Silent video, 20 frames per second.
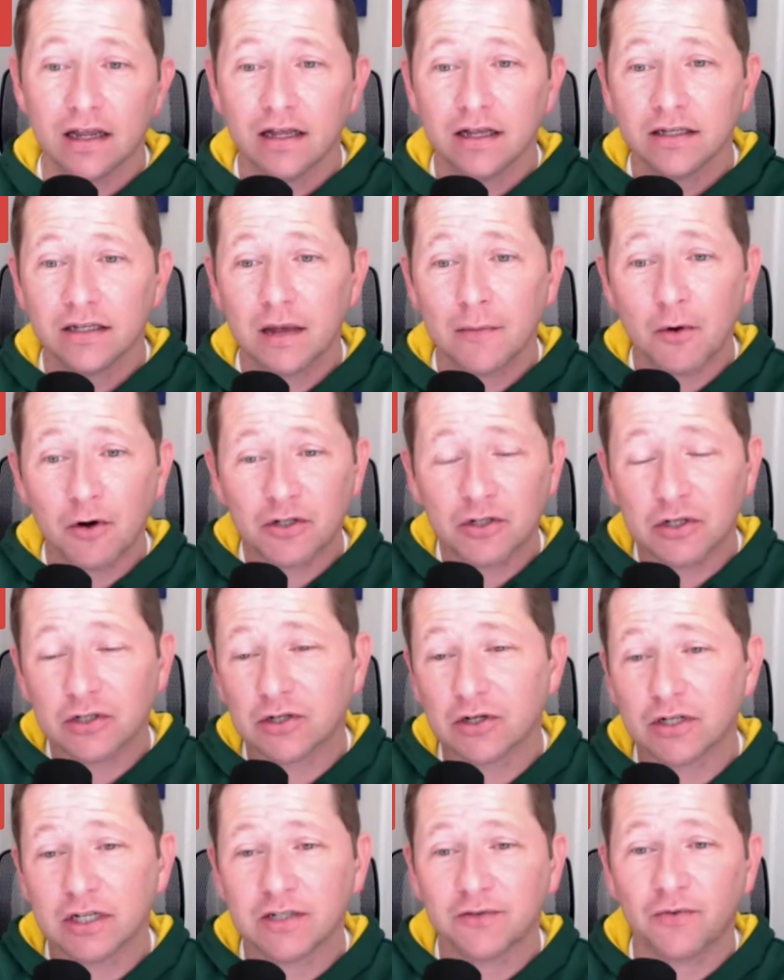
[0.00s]
Some horses
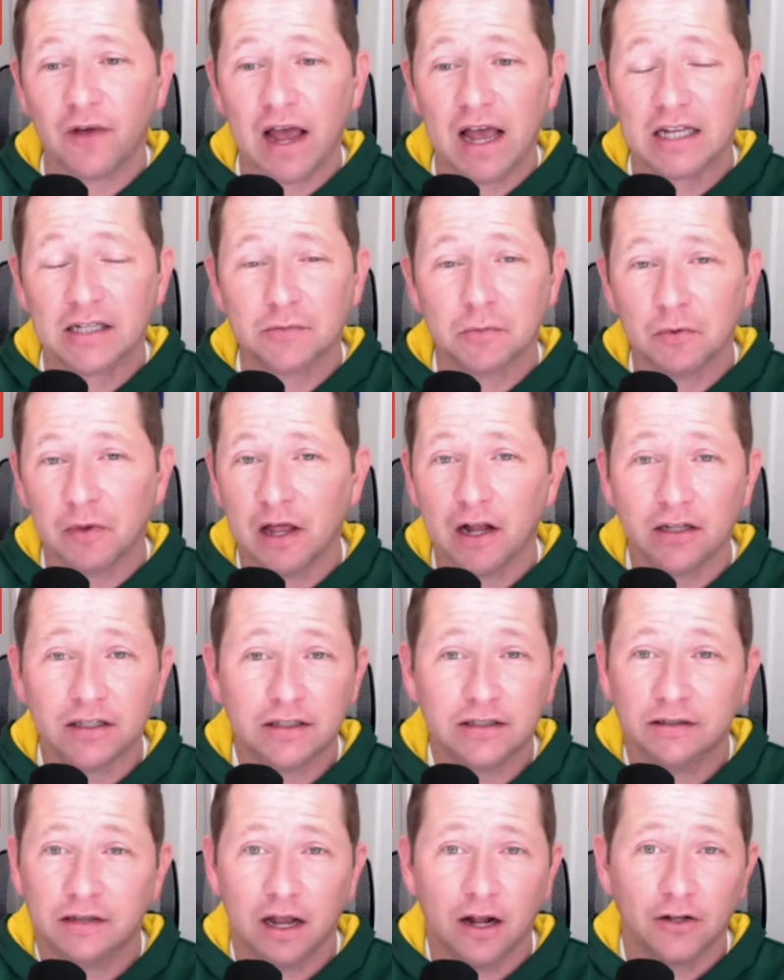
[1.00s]
are just fast, and
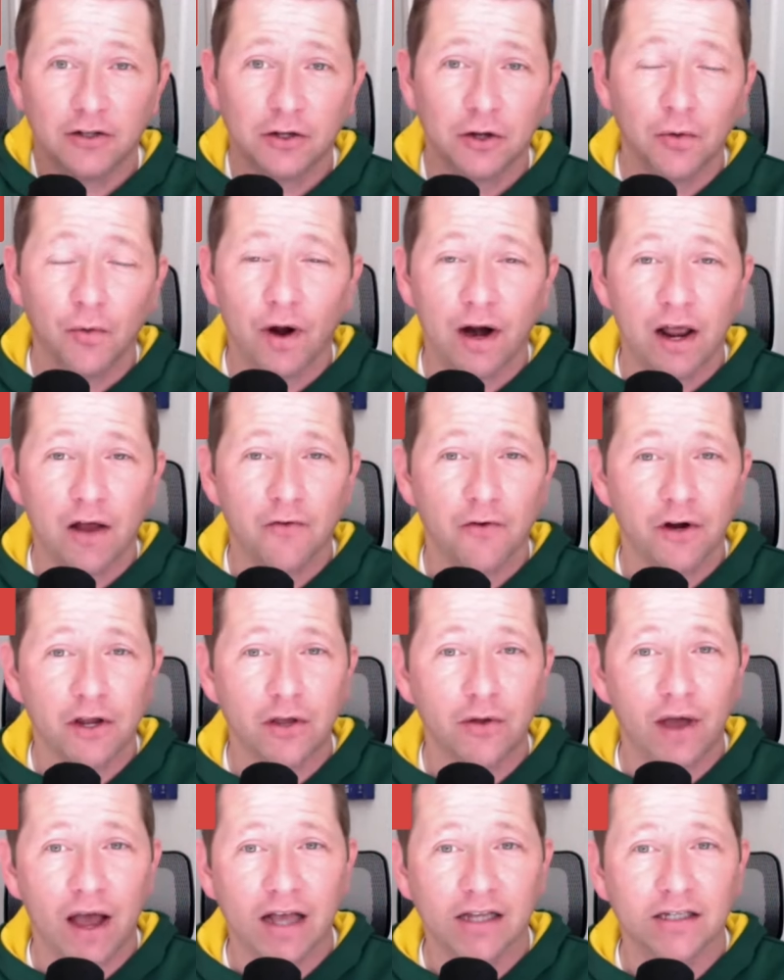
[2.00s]
they'll do whatever
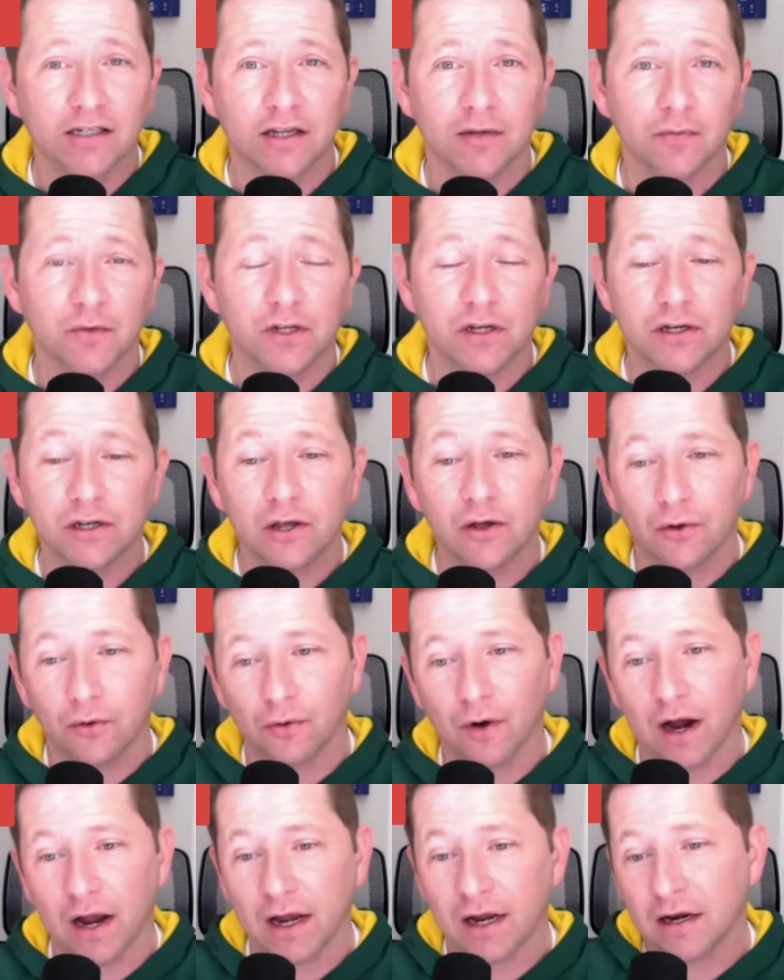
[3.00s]
you ask them to do,
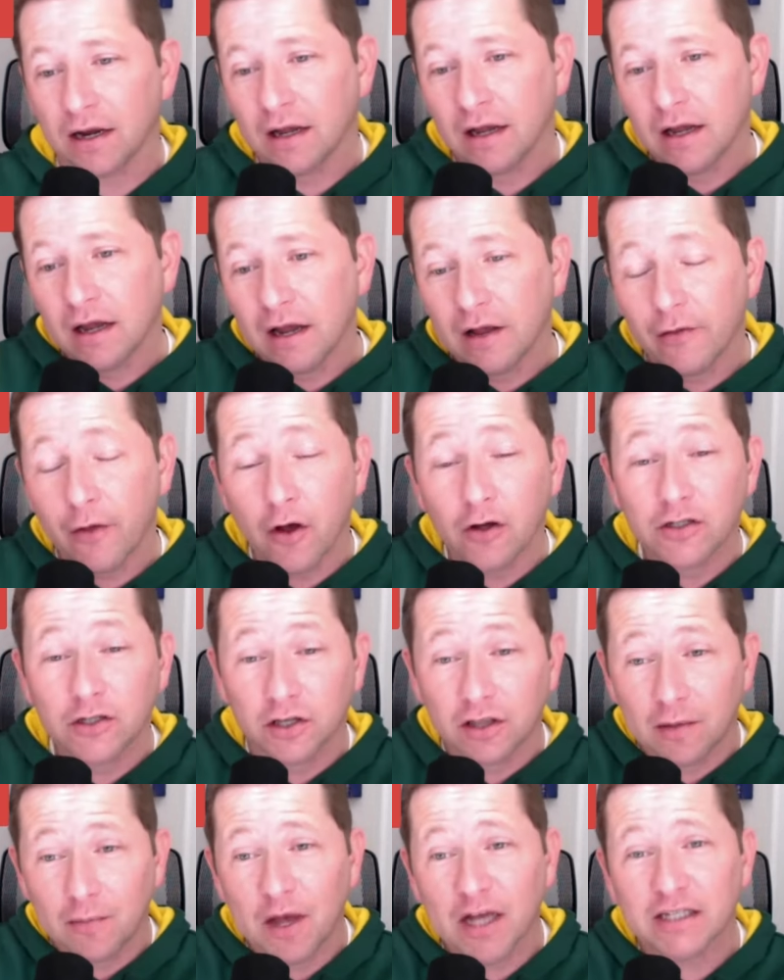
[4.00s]
right? And those are
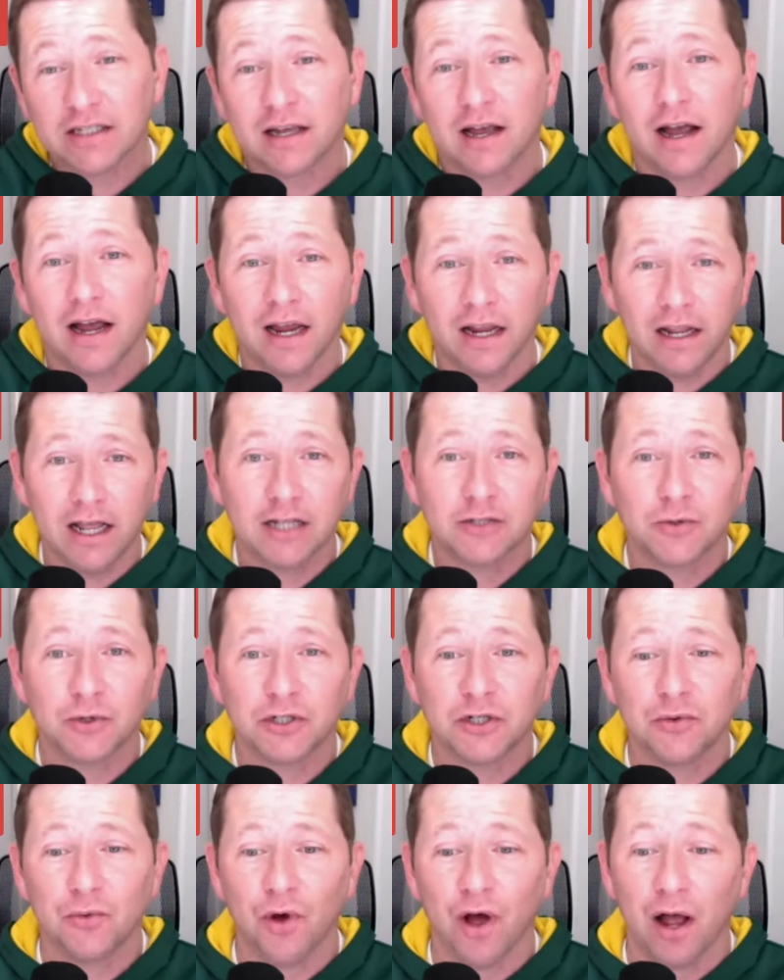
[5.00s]
the best kind. That's
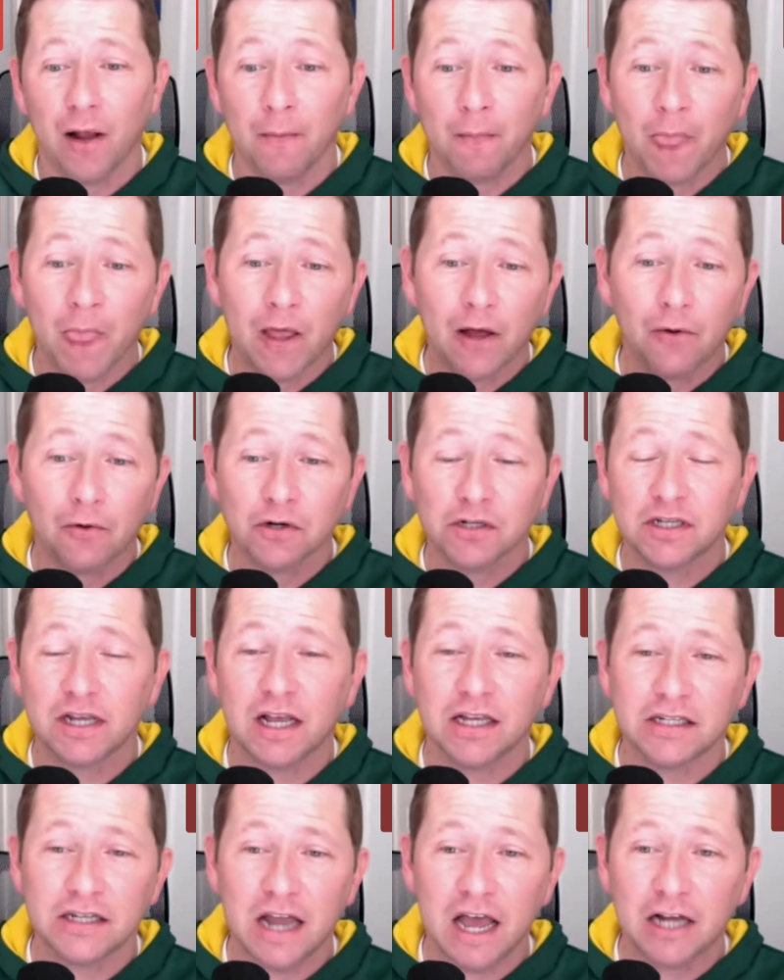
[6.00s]
what you want. A horse that
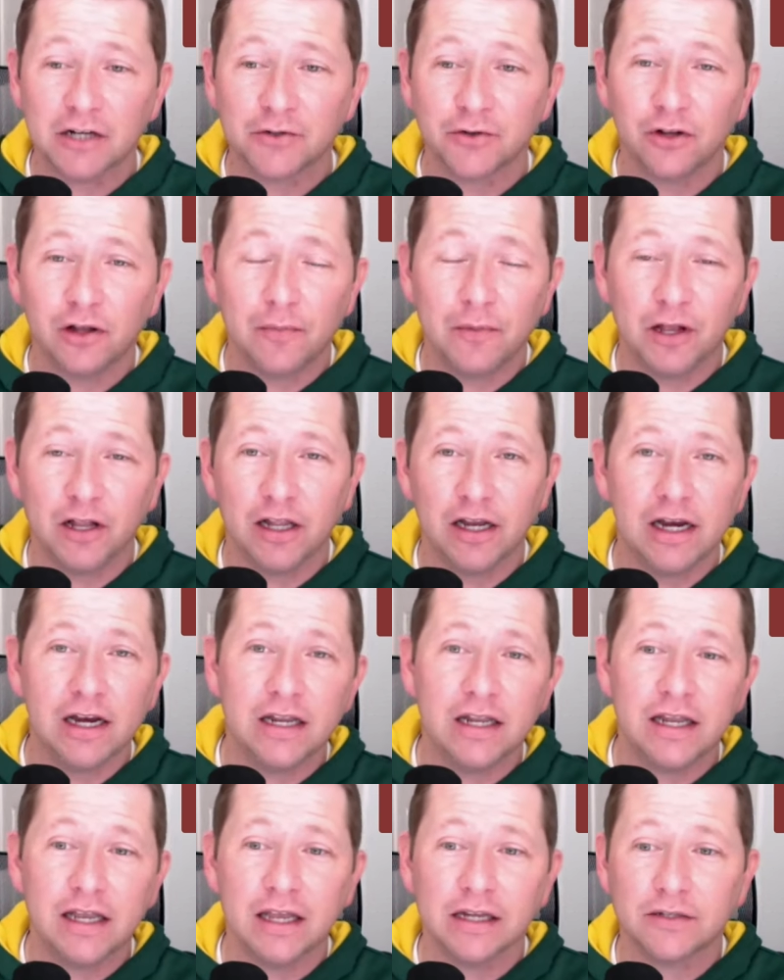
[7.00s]
has natural ability
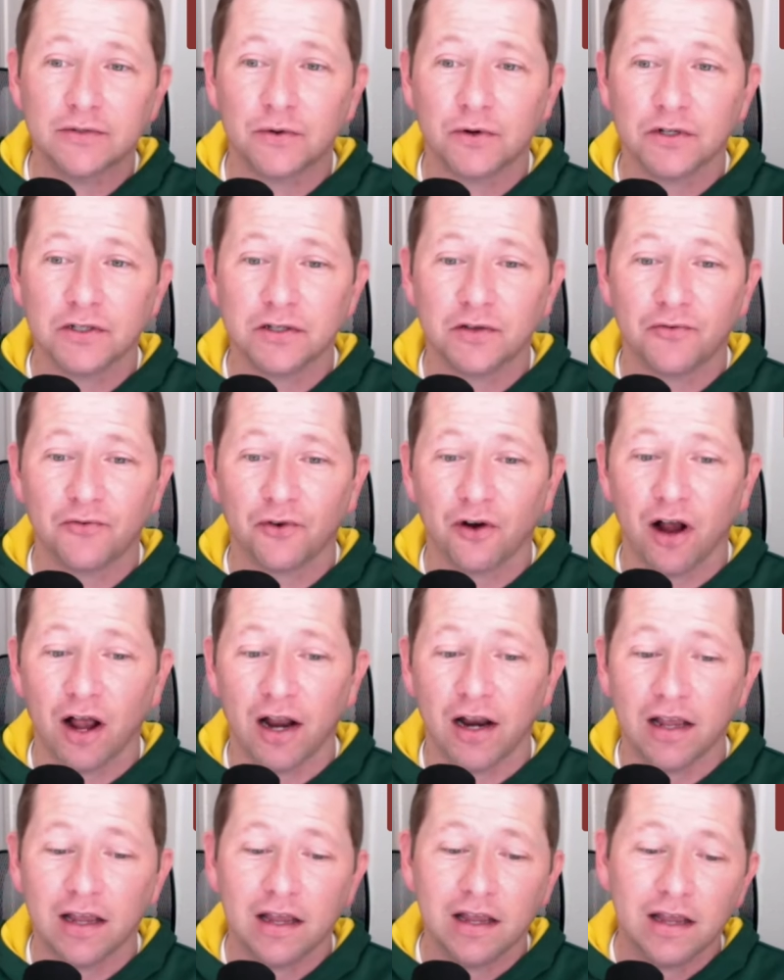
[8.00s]
to get towards the
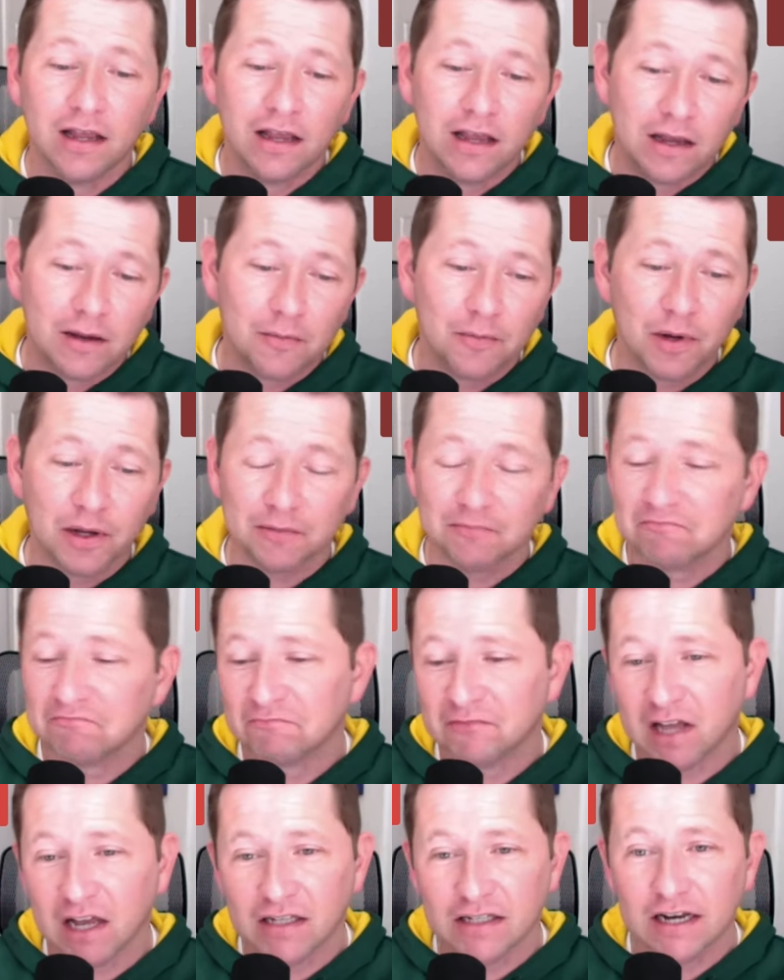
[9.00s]
front, but
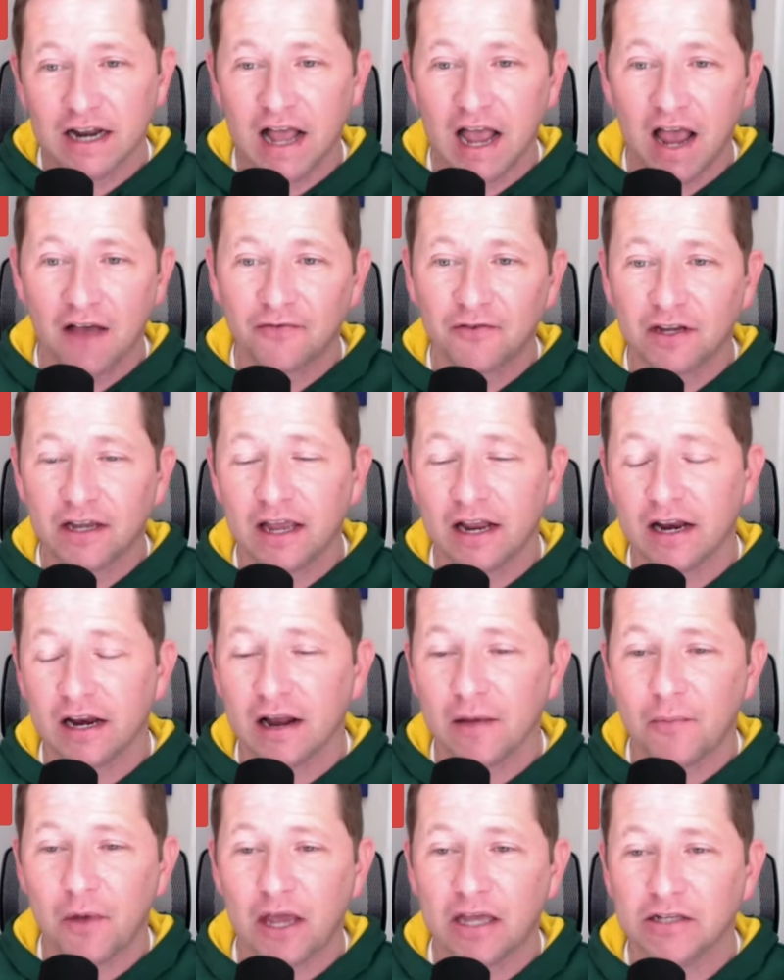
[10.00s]
doesn't have to get in
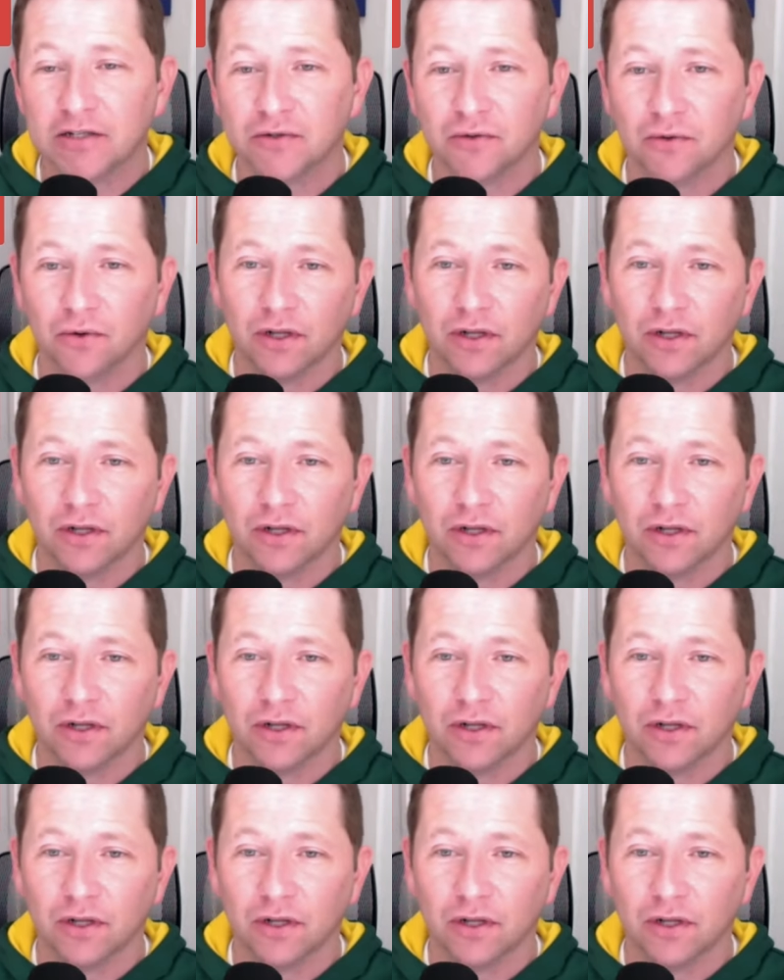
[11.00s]
a pace duel,